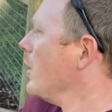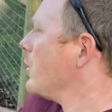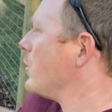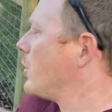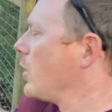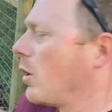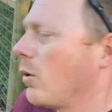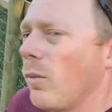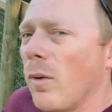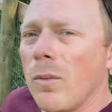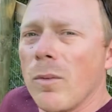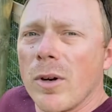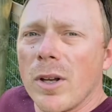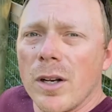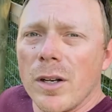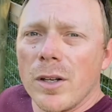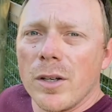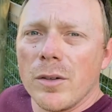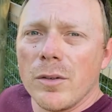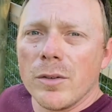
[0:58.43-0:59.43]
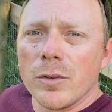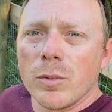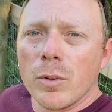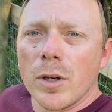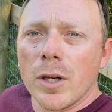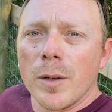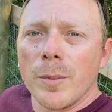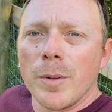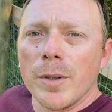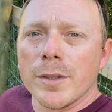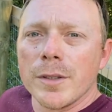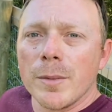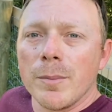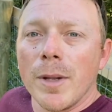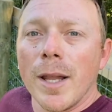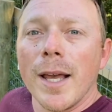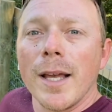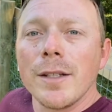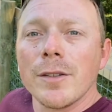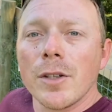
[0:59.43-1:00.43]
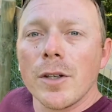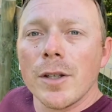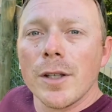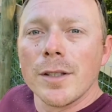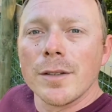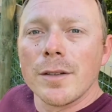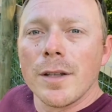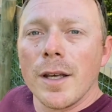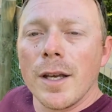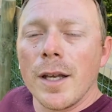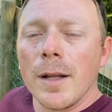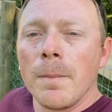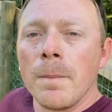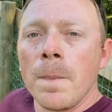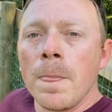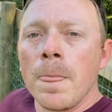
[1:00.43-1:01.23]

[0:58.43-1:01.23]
So what we're going to do is we're going to put some legs on this thing.